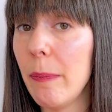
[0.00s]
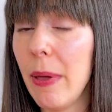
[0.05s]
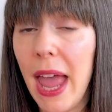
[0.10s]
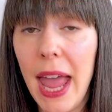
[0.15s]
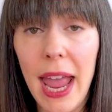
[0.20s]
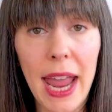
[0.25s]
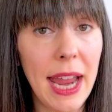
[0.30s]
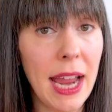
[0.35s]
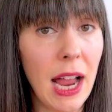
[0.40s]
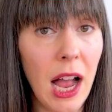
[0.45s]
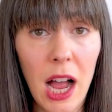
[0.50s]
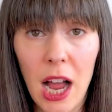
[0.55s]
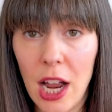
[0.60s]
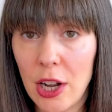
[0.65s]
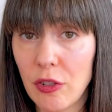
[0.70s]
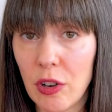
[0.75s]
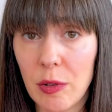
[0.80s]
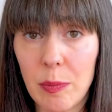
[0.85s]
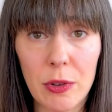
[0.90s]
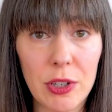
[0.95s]
pay
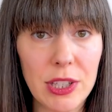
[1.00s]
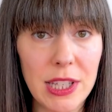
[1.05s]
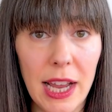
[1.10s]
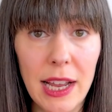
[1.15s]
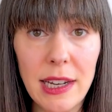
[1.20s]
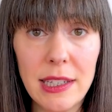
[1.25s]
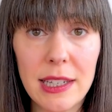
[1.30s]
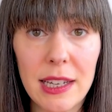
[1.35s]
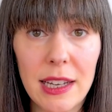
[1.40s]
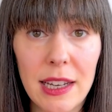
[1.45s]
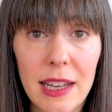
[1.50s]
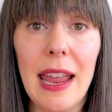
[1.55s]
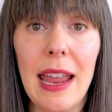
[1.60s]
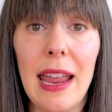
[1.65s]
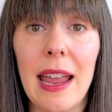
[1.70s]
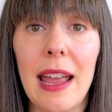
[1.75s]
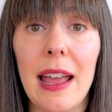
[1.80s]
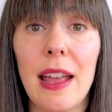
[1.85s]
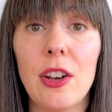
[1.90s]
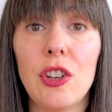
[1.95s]
100%
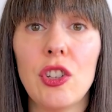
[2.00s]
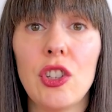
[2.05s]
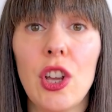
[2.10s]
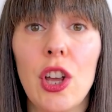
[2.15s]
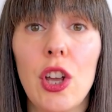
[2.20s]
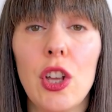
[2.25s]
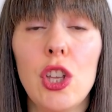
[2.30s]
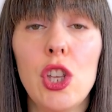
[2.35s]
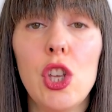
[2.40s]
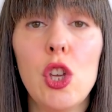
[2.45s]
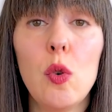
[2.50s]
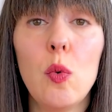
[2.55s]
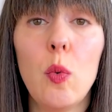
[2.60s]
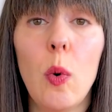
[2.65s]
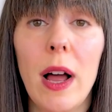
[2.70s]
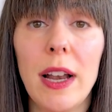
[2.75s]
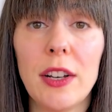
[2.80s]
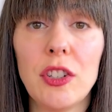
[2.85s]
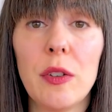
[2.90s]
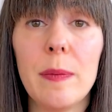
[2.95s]
and you
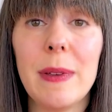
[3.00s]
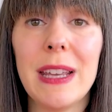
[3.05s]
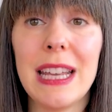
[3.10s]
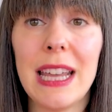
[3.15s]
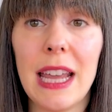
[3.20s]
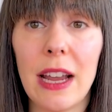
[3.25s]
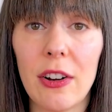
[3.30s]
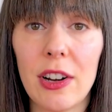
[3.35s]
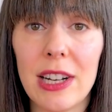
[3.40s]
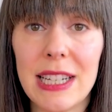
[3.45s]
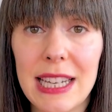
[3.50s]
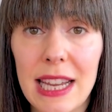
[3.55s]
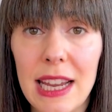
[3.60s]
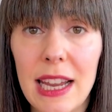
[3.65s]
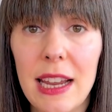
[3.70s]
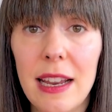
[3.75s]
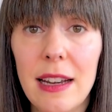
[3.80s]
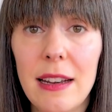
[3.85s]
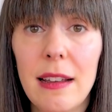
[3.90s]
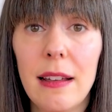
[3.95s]
want to be
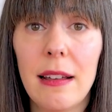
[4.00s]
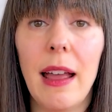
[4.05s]
guaranteed